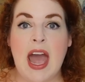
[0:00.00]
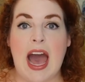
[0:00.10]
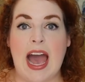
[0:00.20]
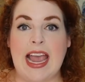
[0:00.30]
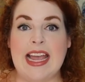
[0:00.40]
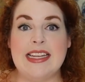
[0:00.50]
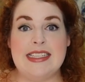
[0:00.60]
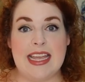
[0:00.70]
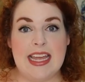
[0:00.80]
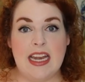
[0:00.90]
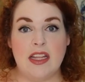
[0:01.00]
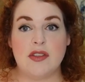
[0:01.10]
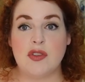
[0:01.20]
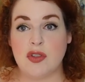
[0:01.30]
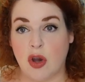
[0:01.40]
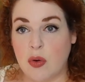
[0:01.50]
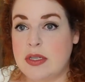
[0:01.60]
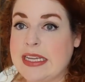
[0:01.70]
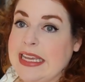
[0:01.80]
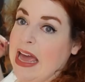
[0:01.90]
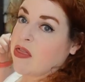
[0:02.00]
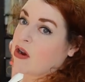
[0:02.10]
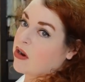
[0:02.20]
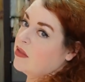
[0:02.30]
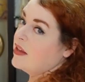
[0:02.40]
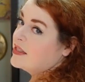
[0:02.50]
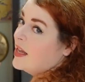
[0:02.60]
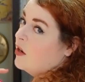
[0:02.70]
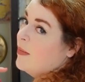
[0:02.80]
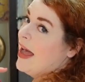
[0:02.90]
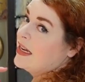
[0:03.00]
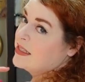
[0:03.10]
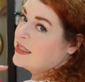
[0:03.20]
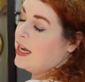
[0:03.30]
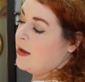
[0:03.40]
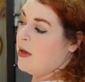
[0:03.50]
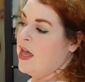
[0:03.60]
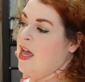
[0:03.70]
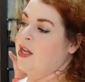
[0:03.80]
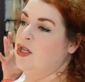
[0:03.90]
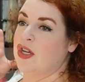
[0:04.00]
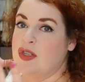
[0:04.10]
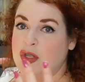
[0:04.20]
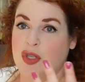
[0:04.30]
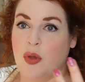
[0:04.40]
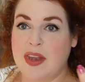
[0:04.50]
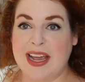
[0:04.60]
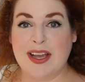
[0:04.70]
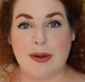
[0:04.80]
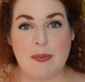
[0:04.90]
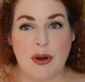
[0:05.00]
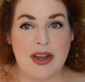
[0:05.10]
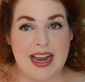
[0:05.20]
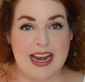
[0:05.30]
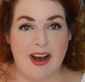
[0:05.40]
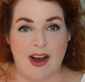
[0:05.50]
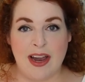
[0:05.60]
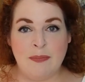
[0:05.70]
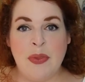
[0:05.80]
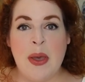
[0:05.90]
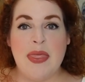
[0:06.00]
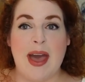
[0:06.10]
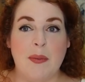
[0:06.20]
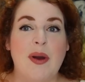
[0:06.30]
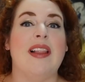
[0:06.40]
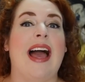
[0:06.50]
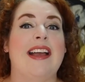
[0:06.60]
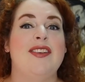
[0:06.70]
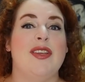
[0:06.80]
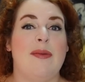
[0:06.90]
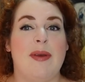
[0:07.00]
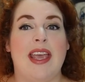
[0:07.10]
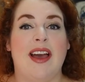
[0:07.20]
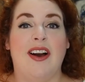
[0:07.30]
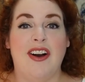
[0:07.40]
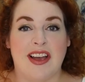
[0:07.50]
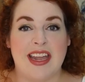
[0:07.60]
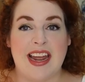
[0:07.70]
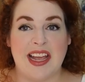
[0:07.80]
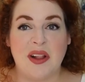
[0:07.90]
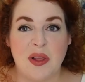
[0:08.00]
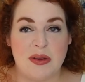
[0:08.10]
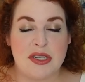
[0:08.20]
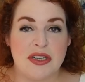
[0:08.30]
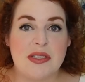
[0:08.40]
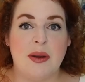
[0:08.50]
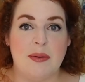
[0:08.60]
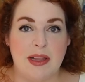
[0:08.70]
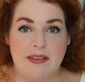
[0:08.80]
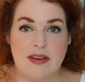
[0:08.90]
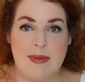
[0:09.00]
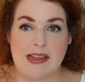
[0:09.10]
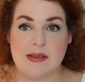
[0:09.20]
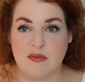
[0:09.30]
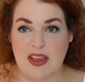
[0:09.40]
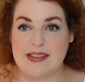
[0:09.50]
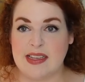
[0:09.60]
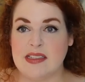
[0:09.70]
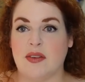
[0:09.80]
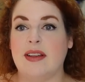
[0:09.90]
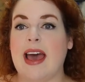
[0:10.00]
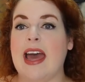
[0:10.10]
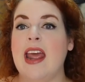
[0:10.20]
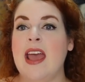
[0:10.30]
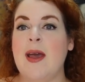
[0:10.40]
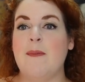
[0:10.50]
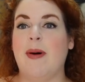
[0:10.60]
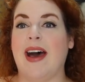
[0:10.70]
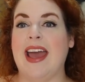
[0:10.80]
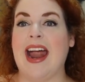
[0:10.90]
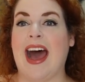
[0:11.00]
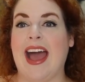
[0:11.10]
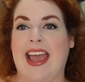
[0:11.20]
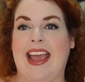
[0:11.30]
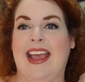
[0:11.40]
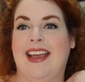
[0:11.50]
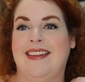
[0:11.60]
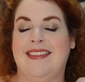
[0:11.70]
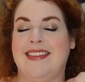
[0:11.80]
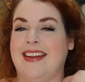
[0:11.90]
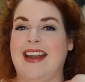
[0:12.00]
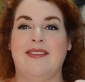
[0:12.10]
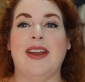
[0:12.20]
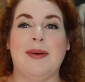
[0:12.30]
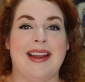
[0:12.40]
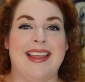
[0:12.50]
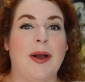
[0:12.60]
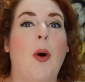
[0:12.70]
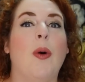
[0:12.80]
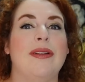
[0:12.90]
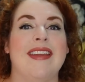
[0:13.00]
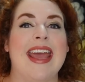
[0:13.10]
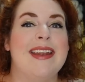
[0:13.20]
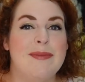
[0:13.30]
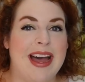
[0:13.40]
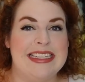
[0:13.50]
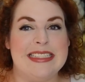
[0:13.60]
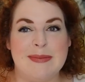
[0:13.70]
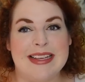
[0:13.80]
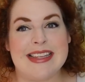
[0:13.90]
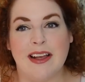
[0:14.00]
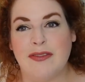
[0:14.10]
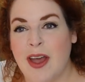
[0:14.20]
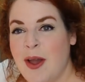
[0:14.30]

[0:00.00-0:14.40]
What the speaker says: I did sew together the center back seam just so that I could put it on. That will actually be a hook and eye closure, so I will have to make some facings for that, but I didn't have any way to like hold it behind myself